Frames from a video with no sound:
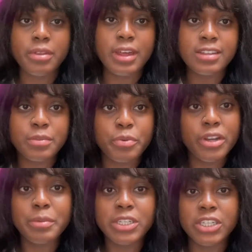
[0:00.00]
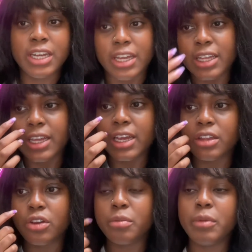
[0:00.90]
that's pretty much it. Like,
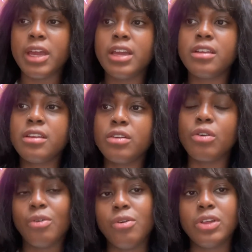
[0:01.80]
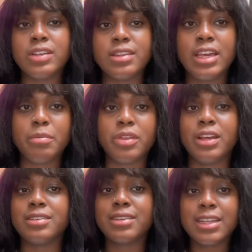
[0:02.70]
your main goal is to keep
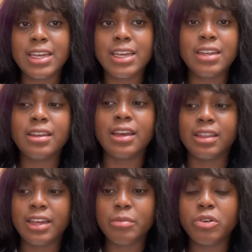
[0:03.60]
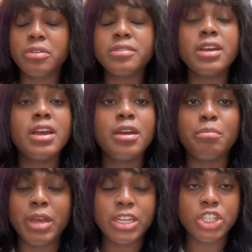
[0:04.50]
things clean and labeled.
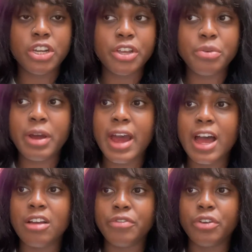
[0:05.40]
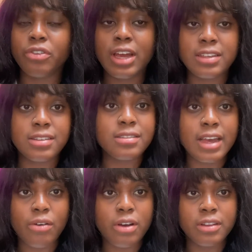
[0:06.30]
Make sure you have your license
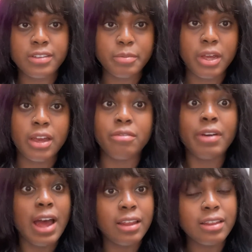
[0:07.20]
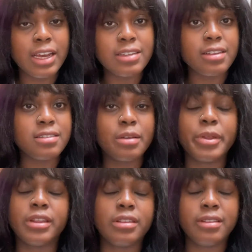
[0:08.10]
out on display, a valid license,
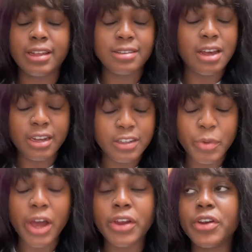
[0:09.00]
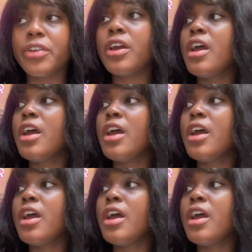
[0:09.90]
something that's not expired.